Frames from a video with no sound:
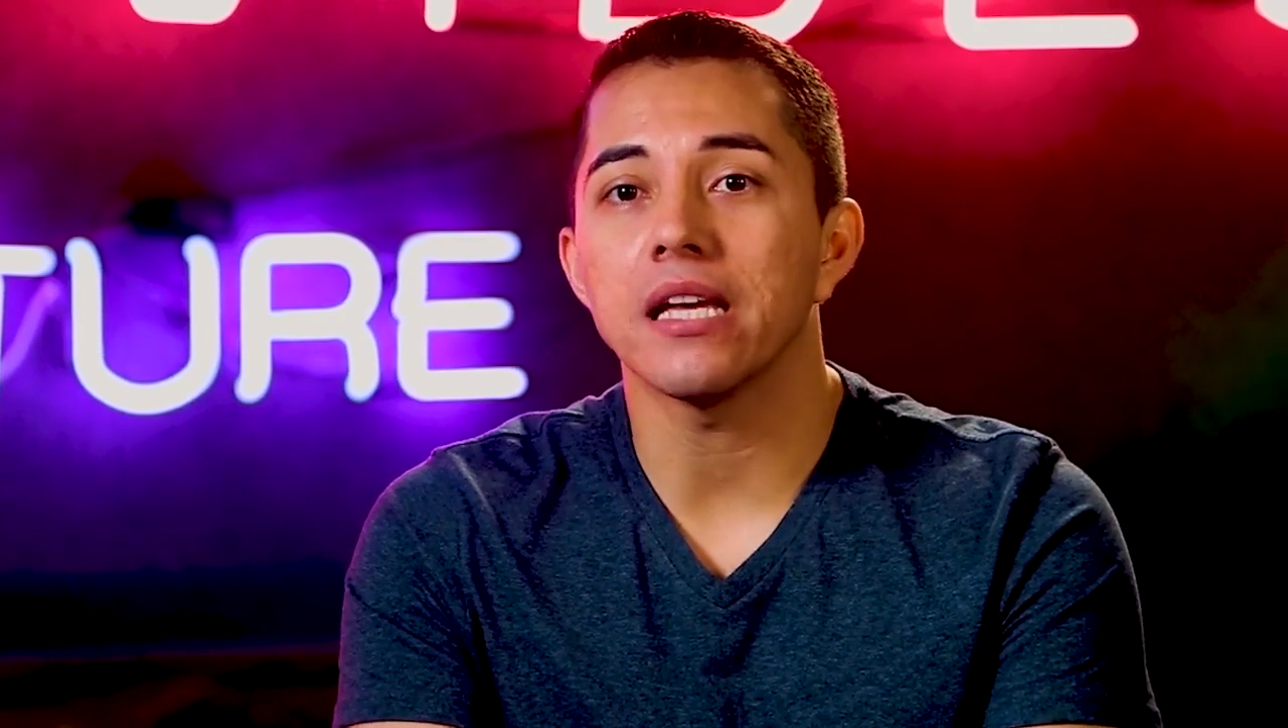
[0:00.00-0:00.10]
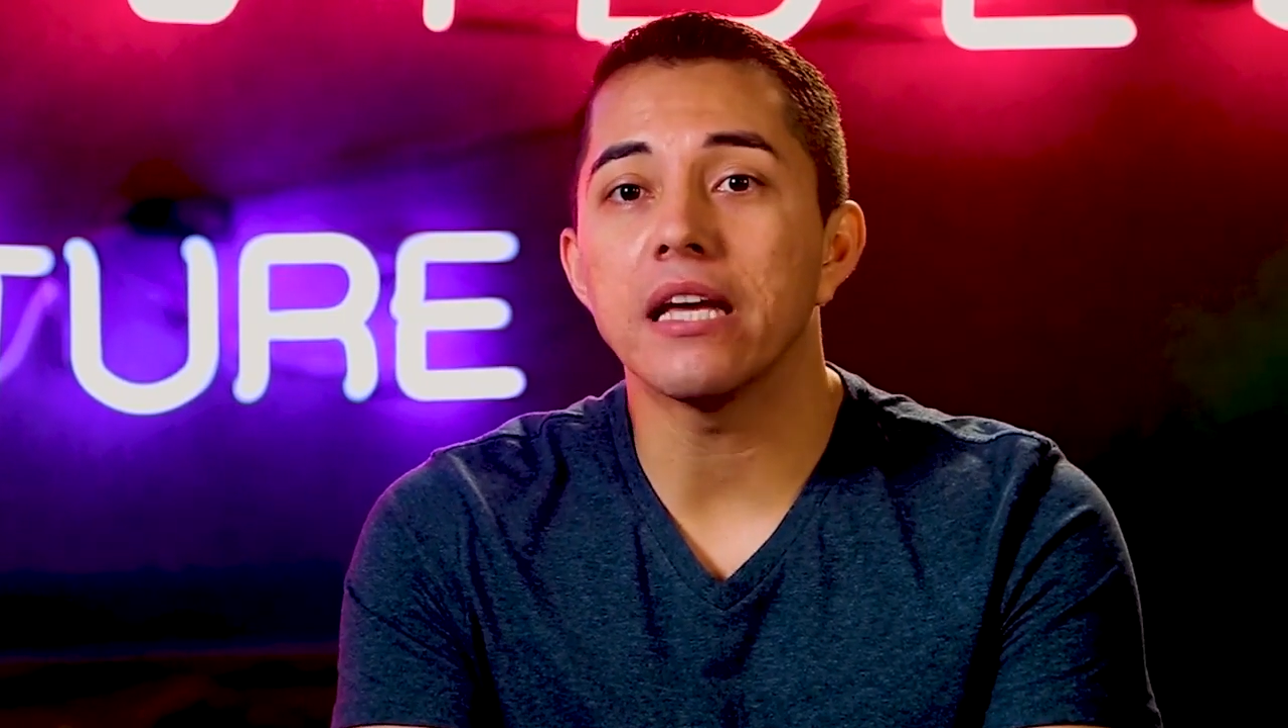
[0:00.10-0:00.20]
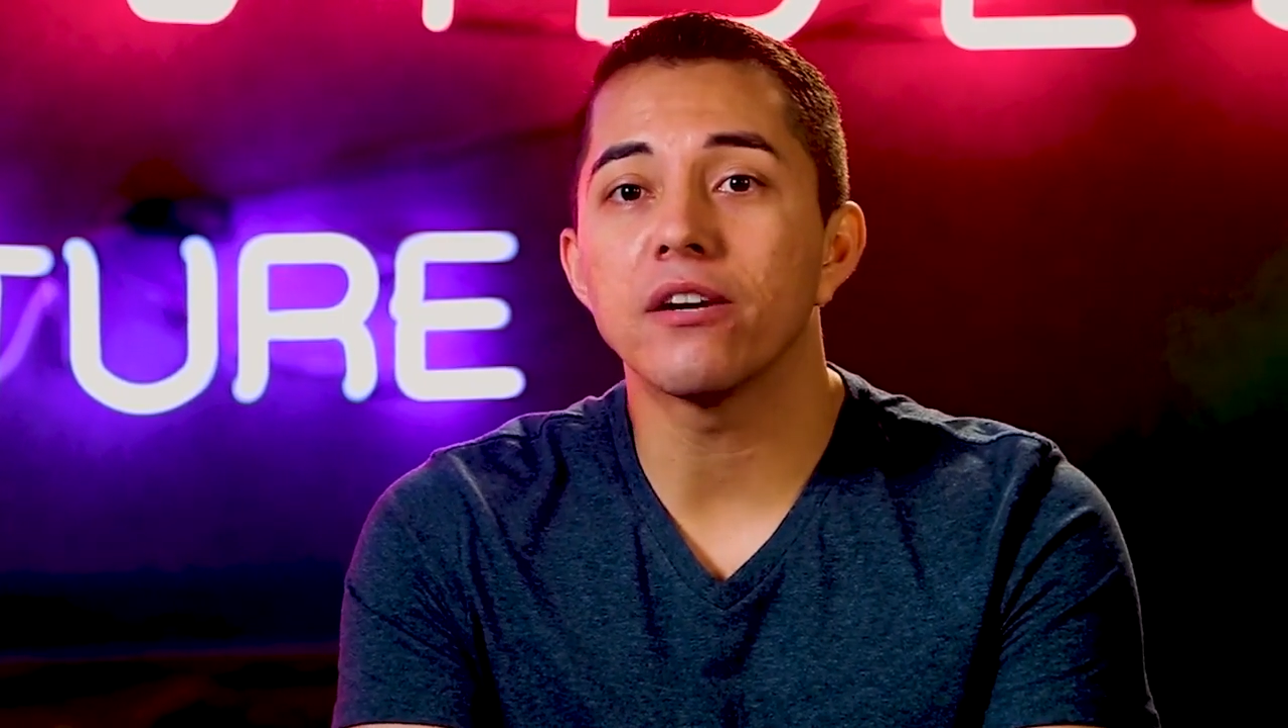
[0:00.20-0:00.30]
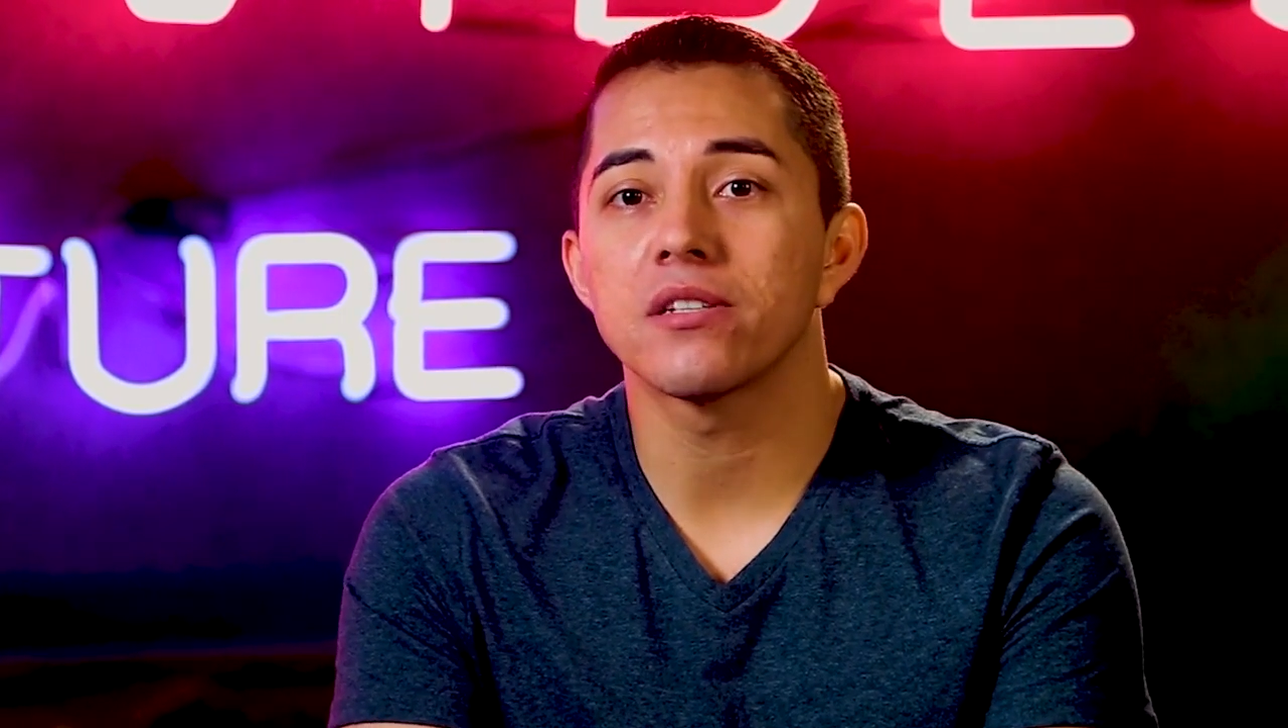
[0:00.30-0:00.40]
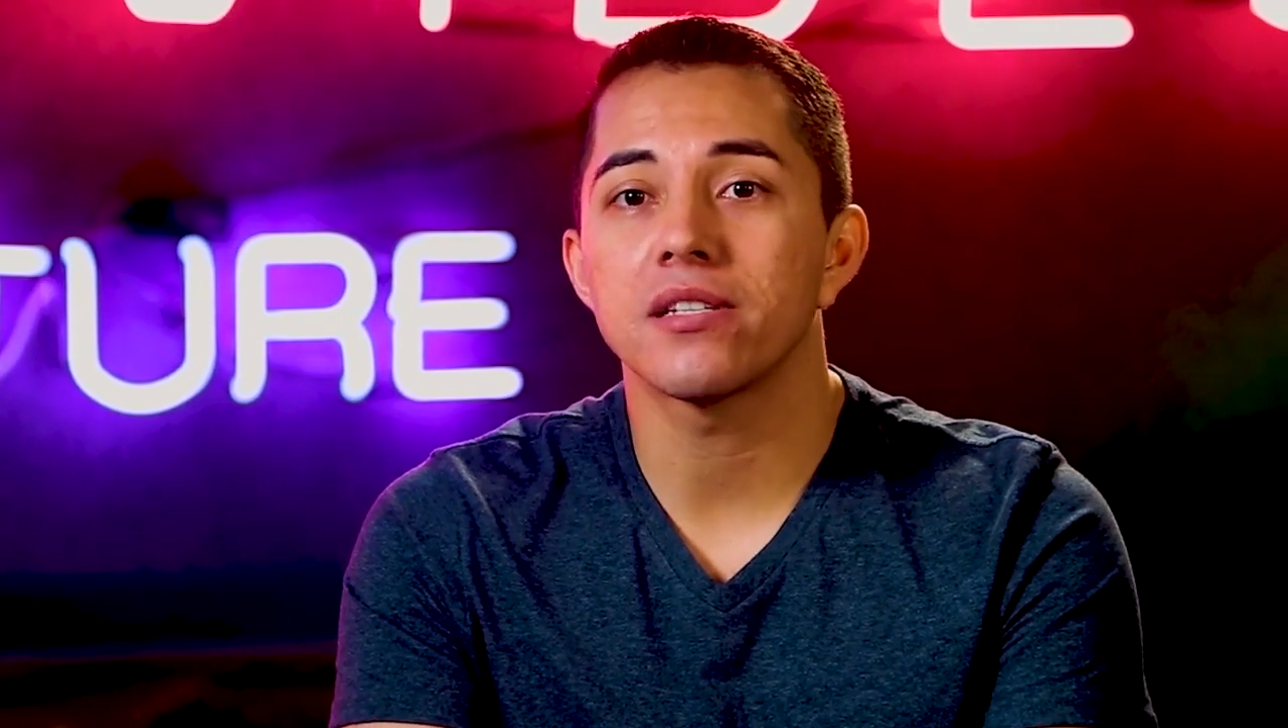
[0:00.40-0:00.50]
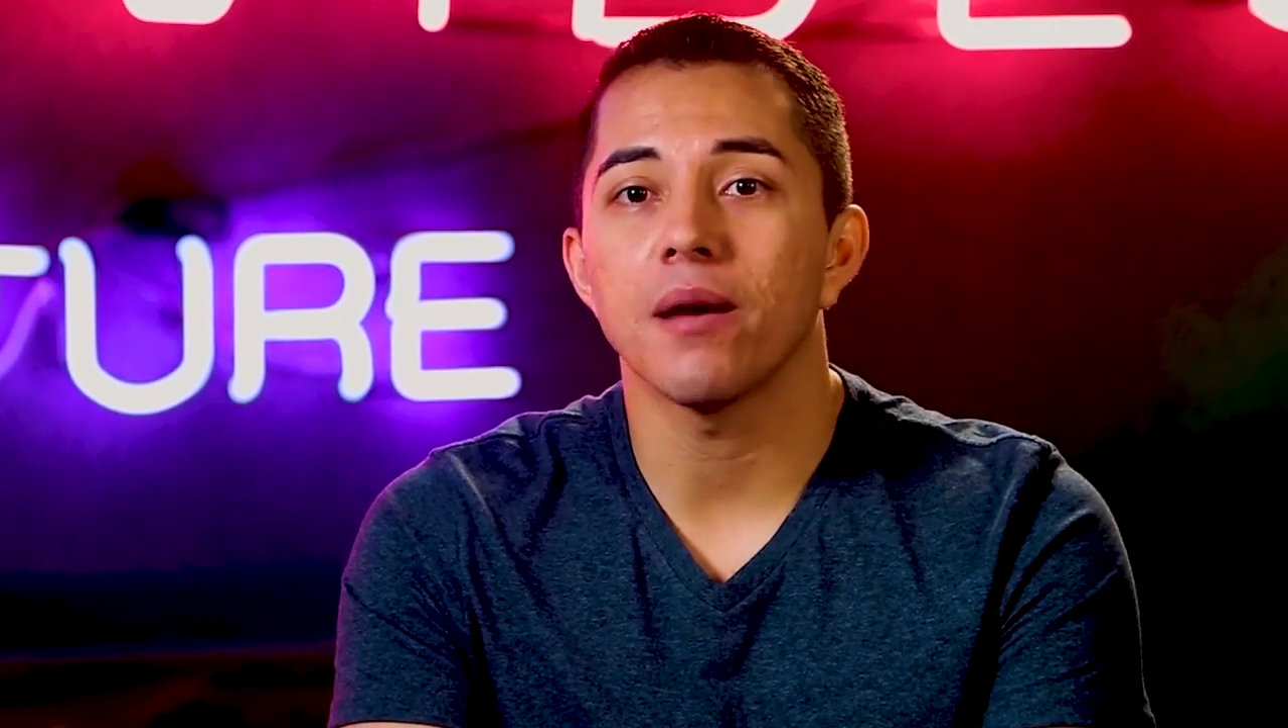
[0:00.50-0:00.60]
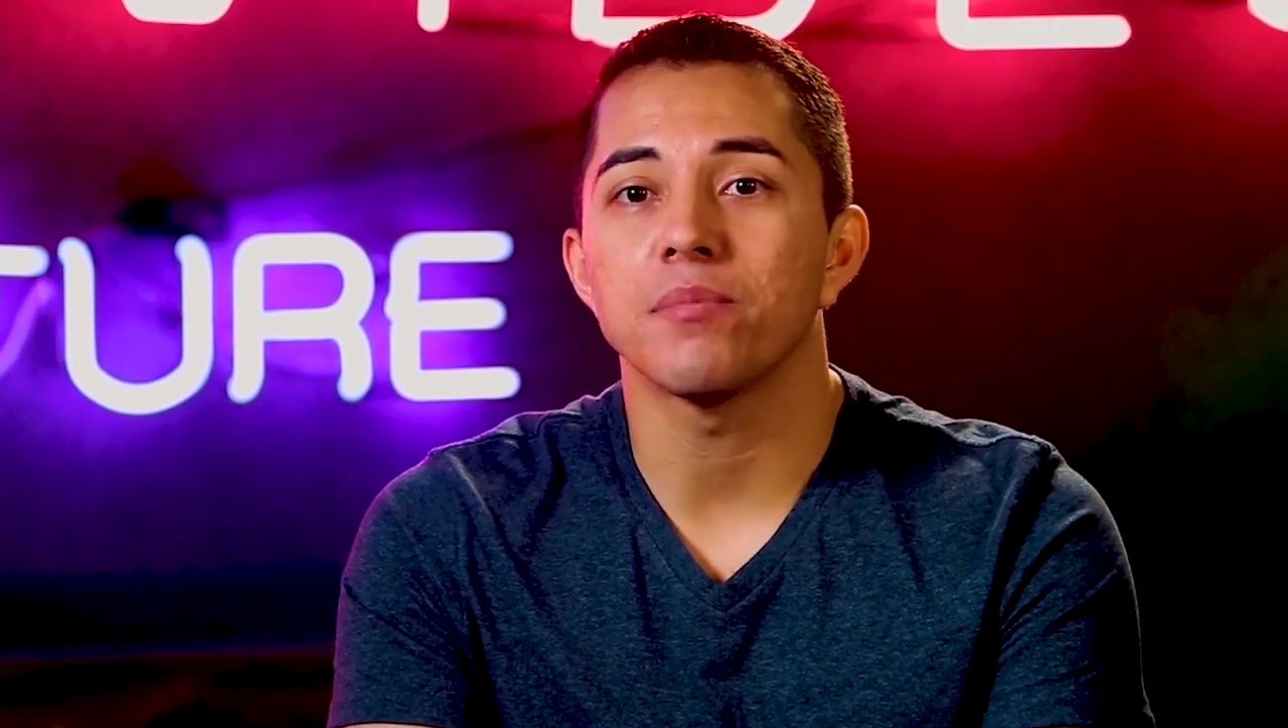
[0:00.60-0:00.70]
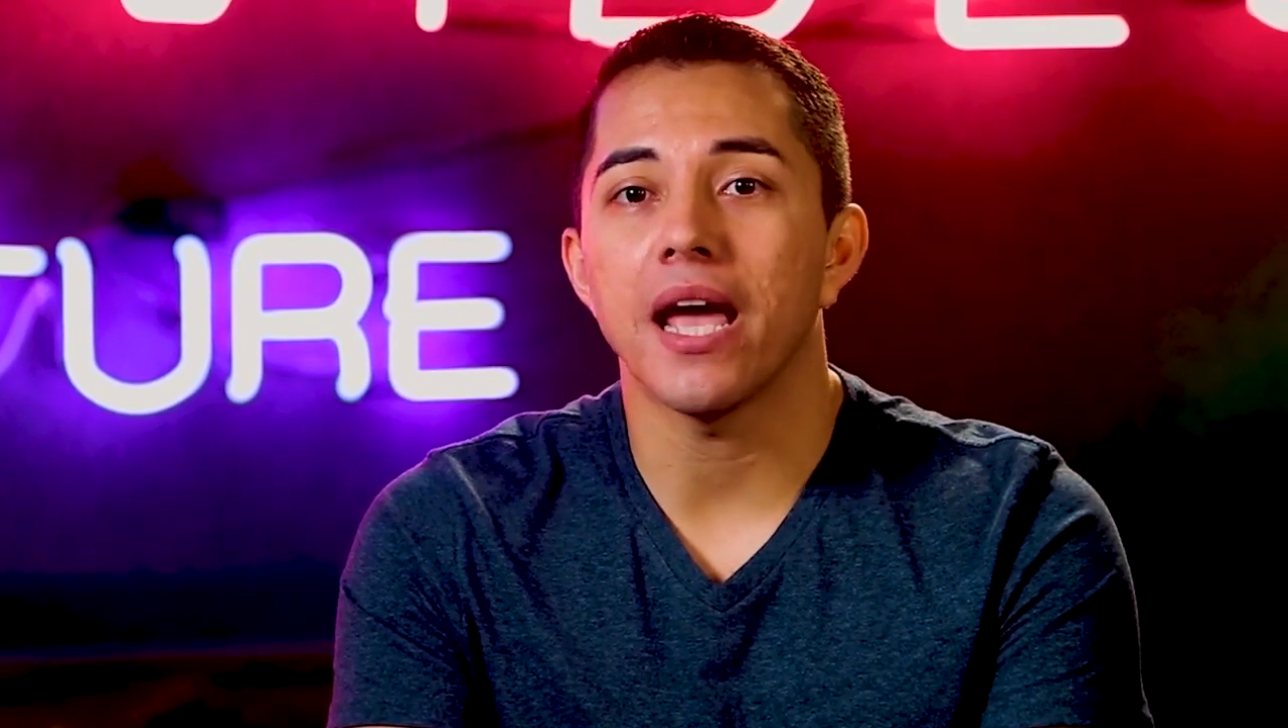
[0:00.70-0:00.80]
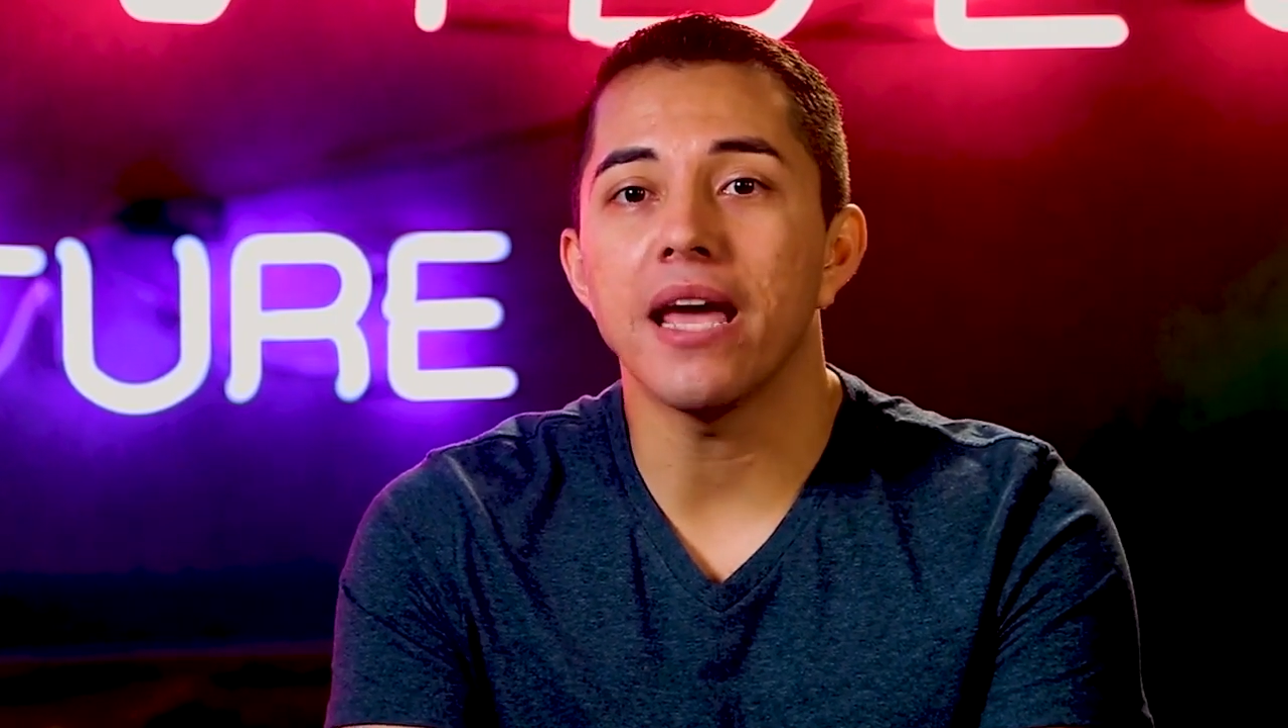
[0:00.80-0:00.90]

intercept